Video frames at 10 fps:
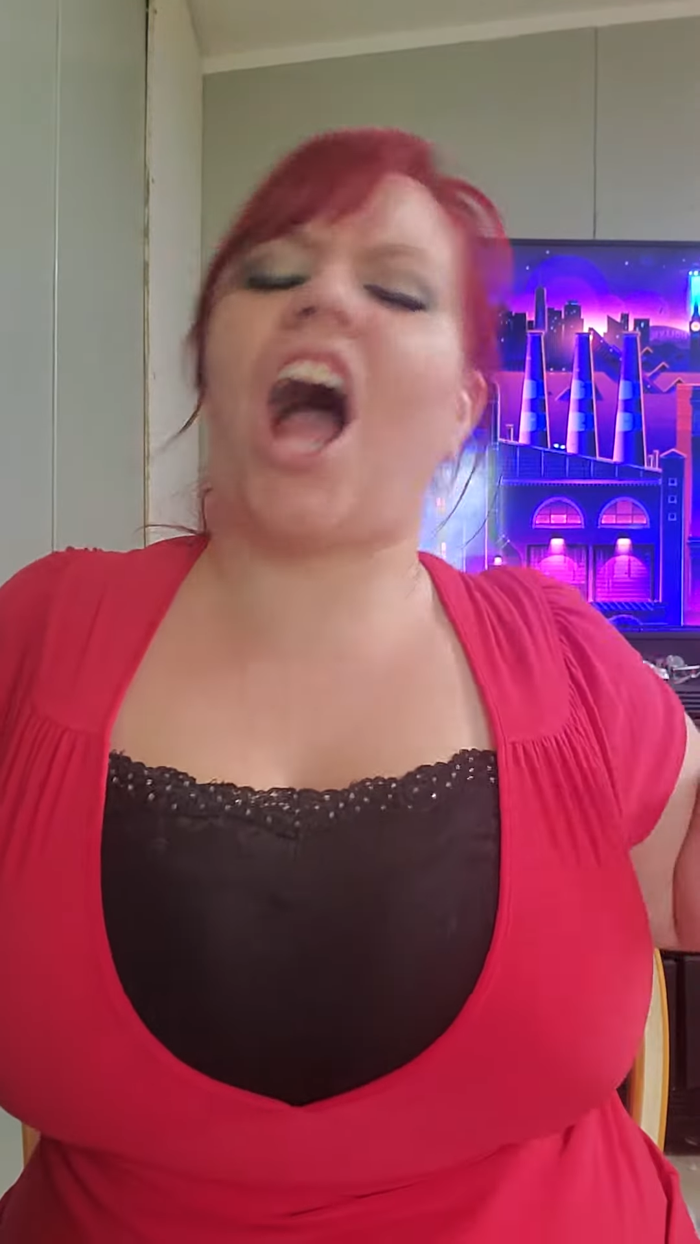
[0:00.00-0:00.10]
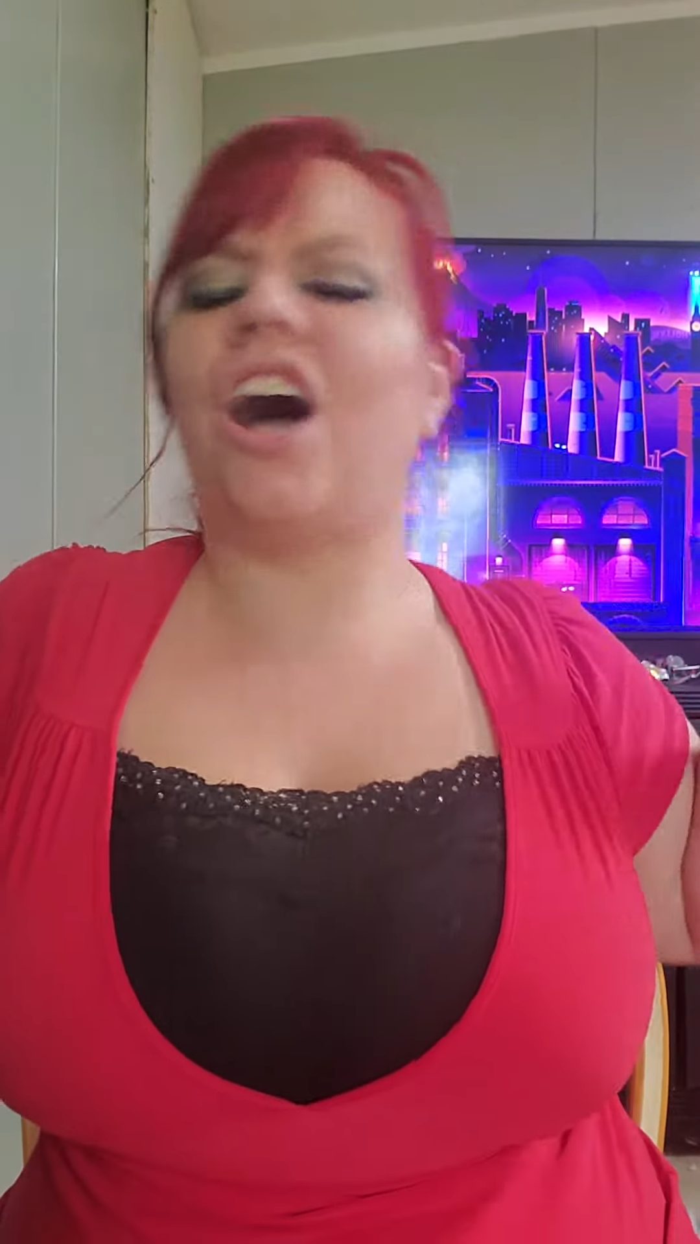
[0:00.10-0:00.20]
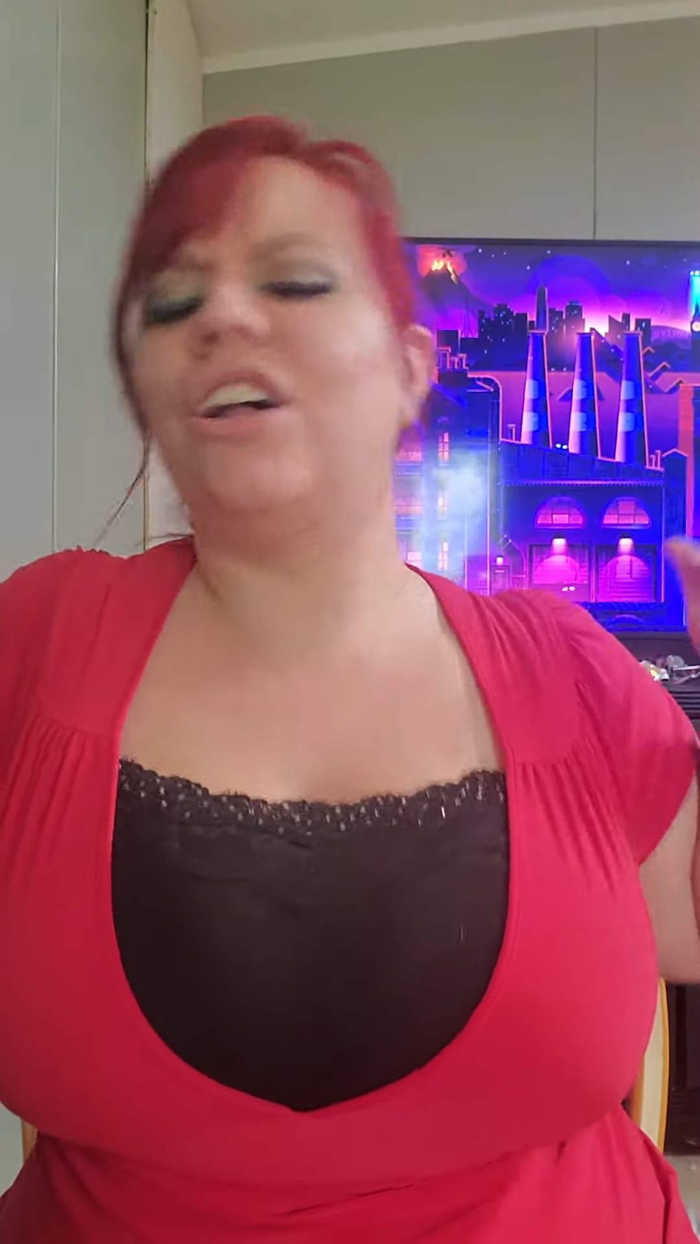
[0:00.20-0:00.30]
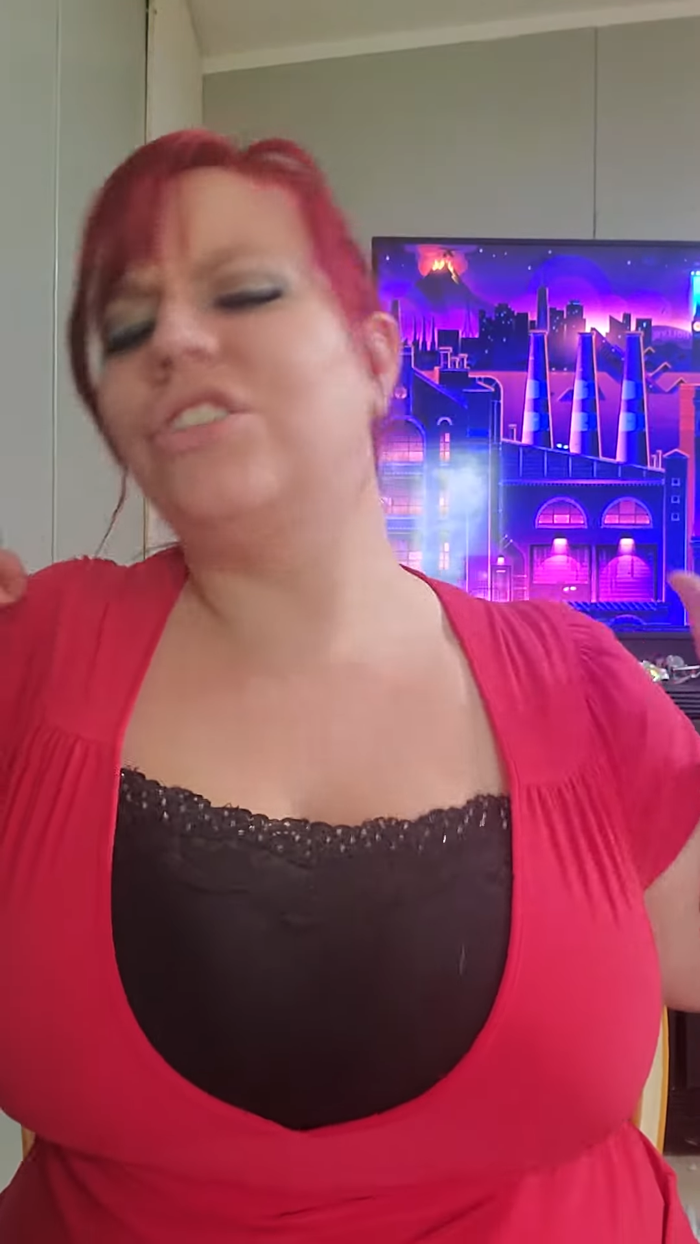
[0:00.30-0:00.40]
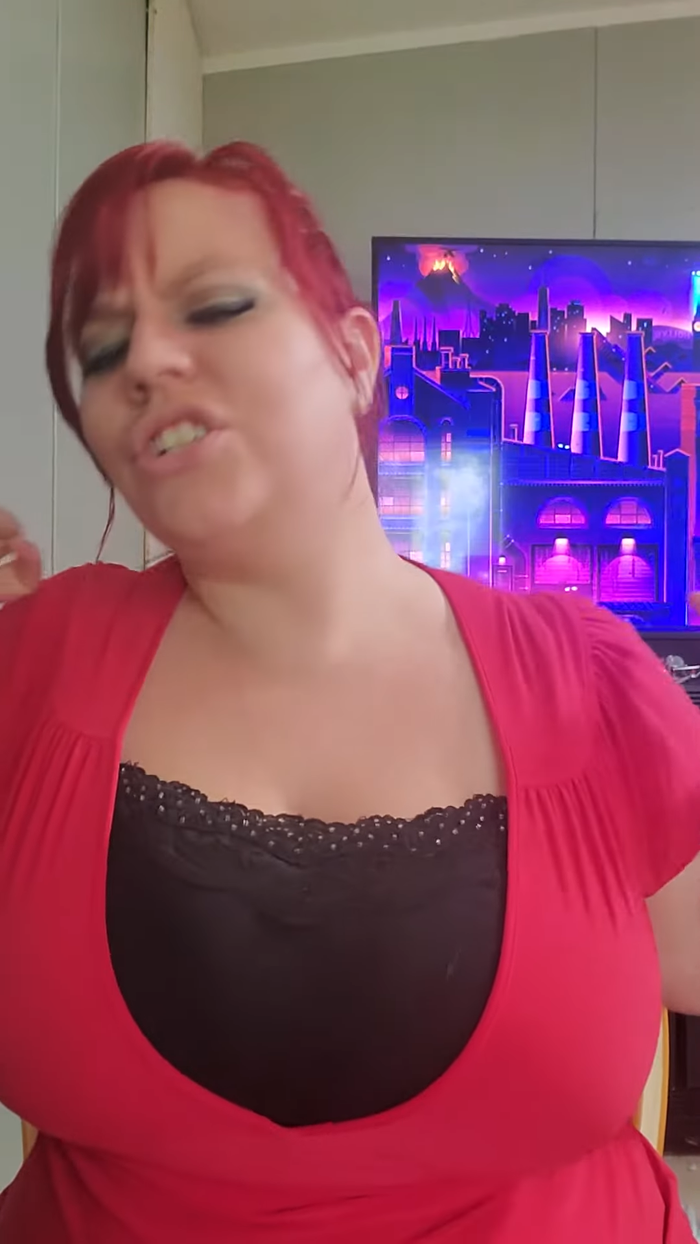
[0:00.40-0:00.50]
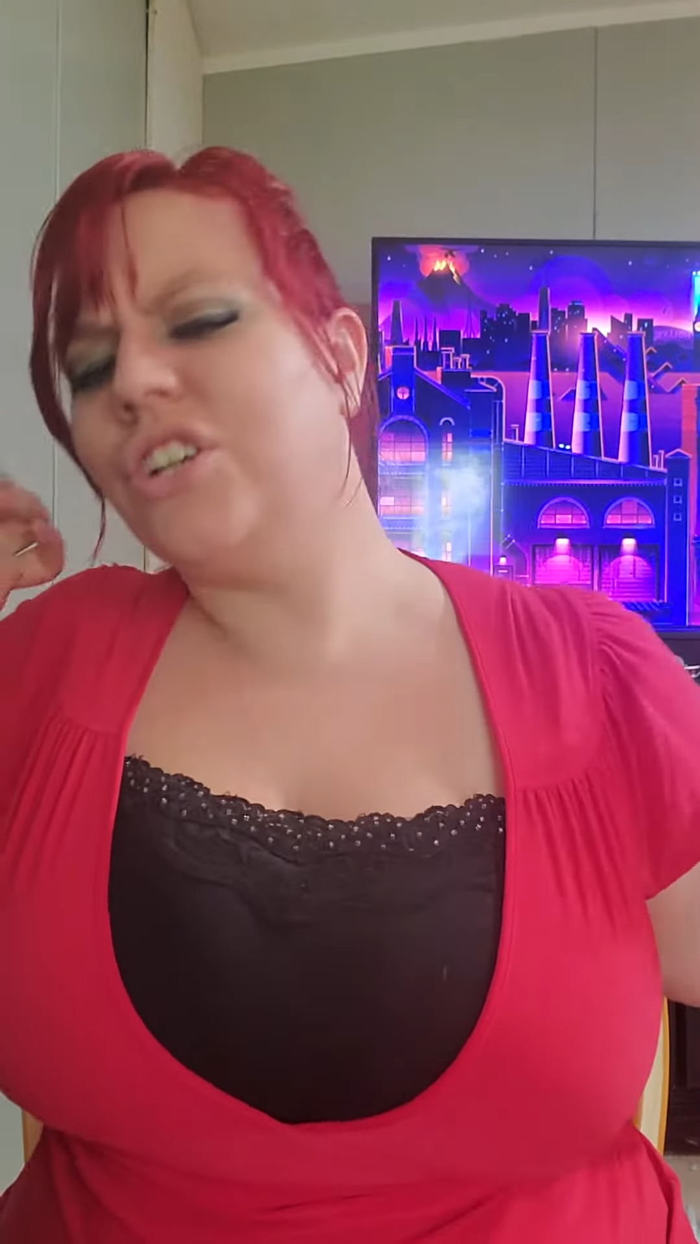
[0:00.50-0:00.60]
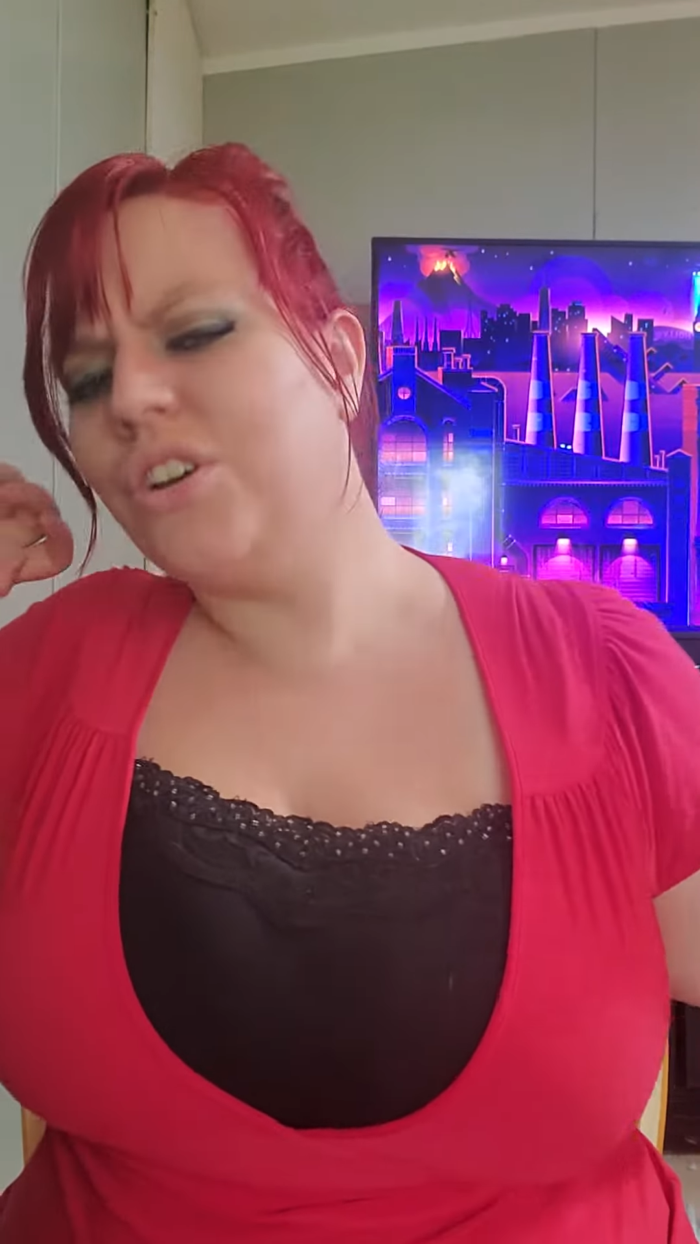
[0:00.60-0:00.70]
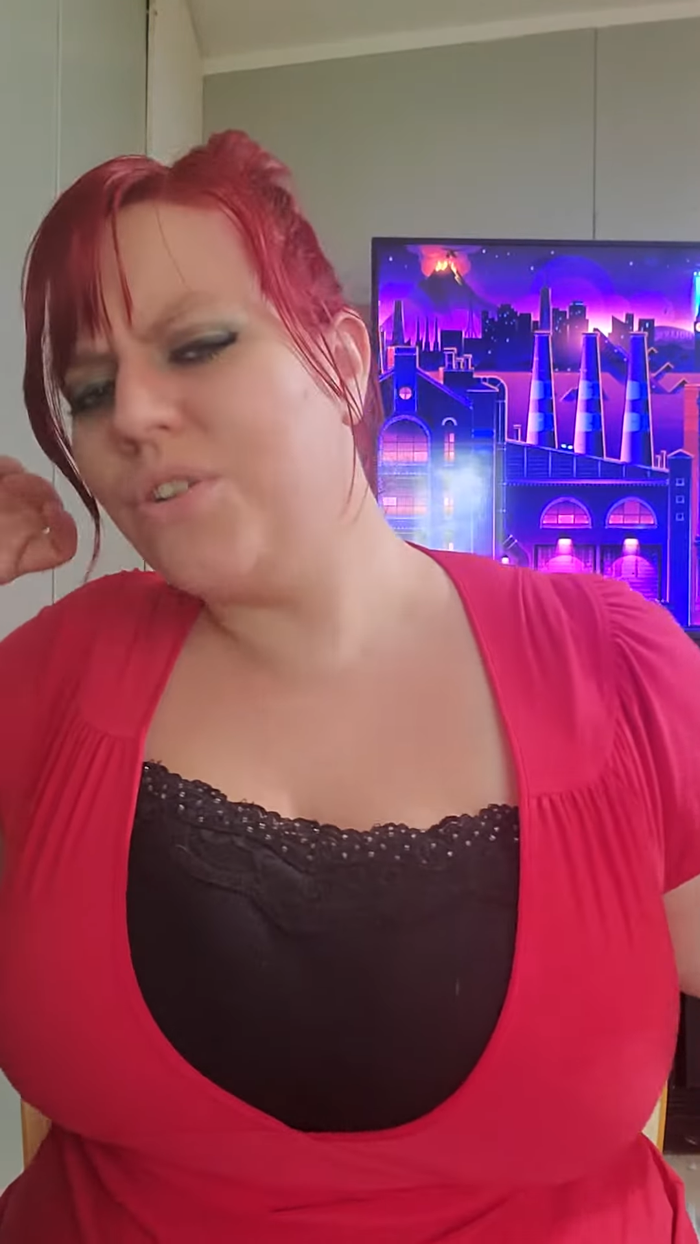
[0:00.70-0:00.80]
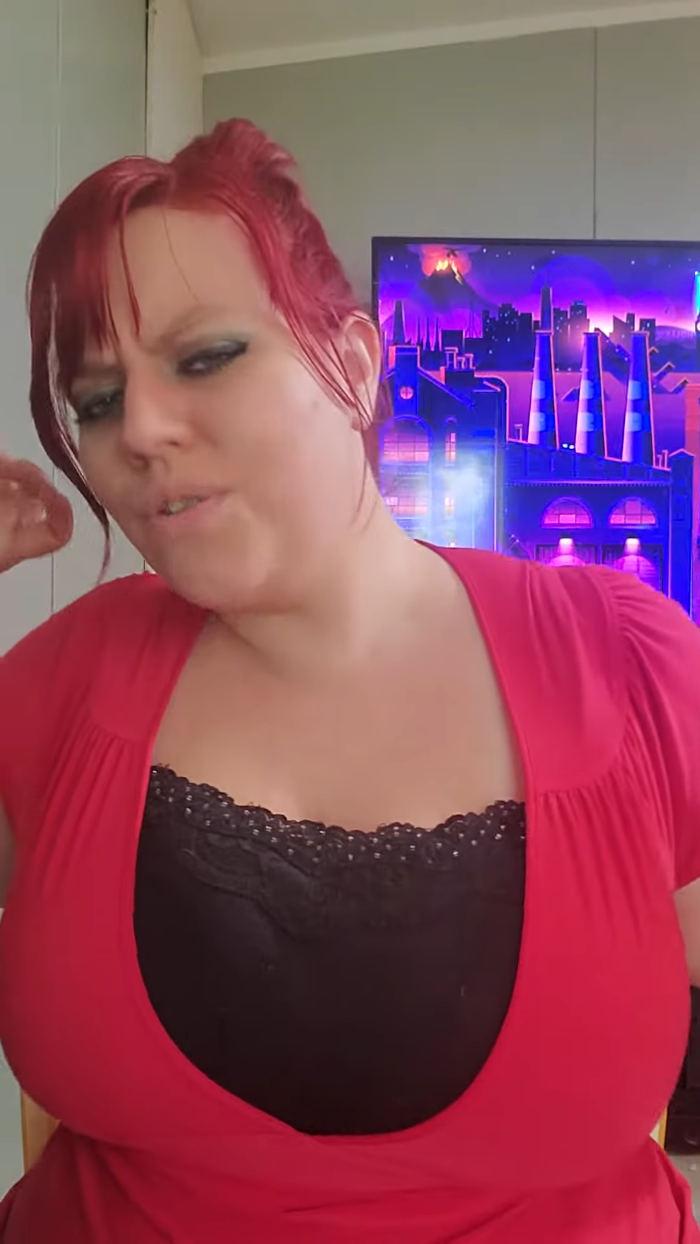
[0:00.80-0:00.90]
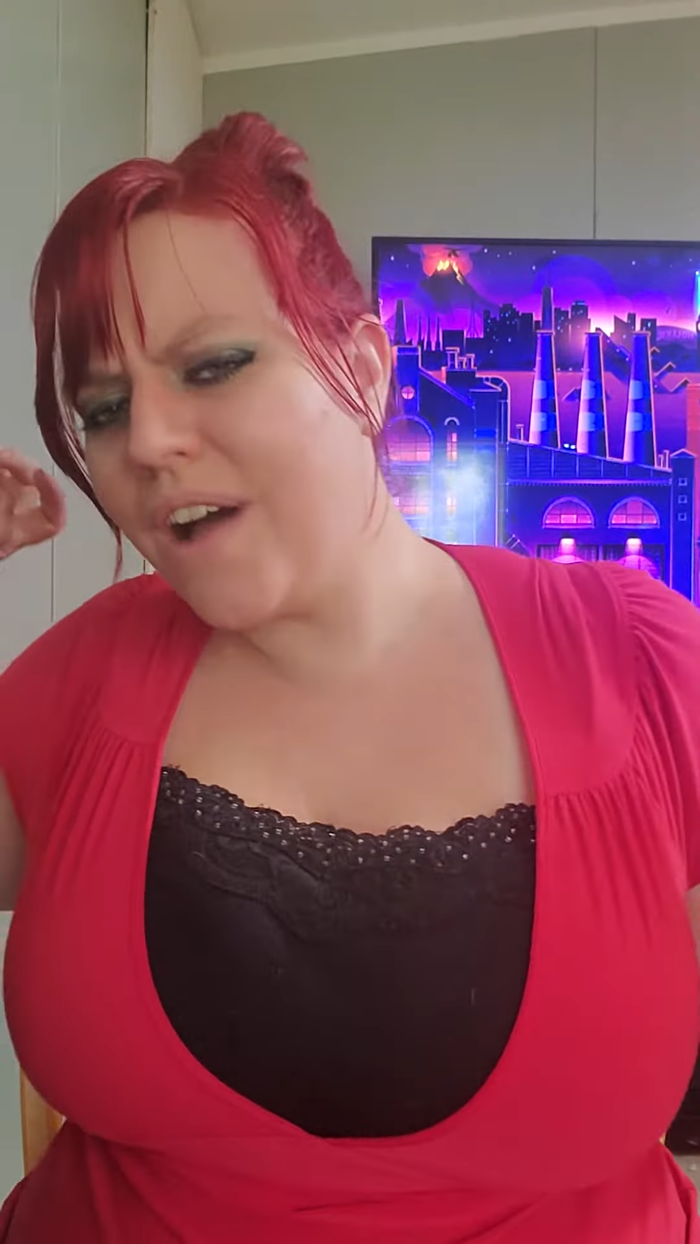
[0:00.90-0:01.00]
I'll
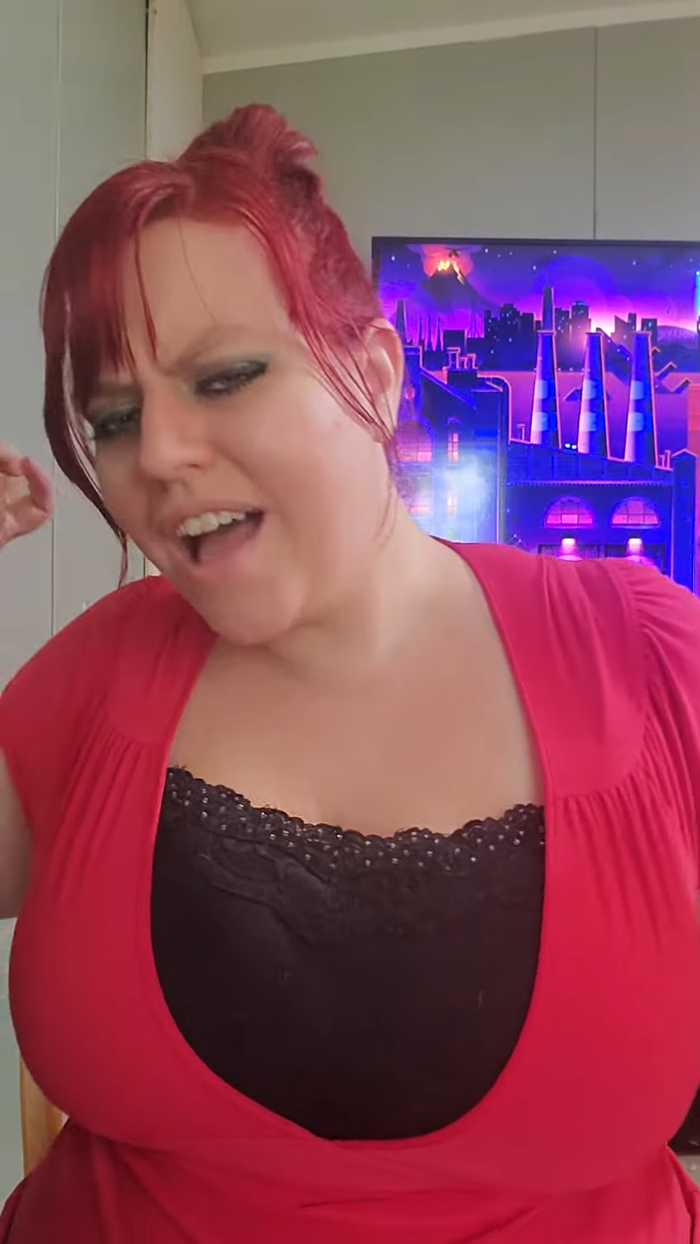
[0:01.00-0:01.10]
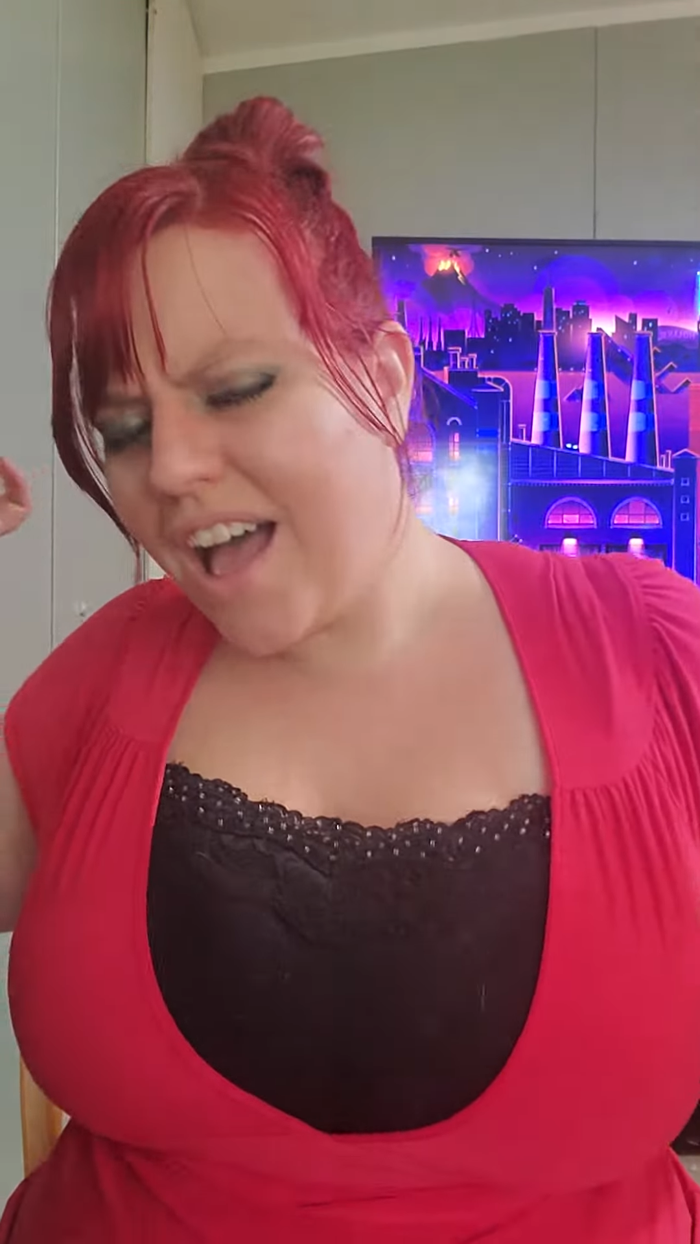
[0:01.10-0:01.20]
do,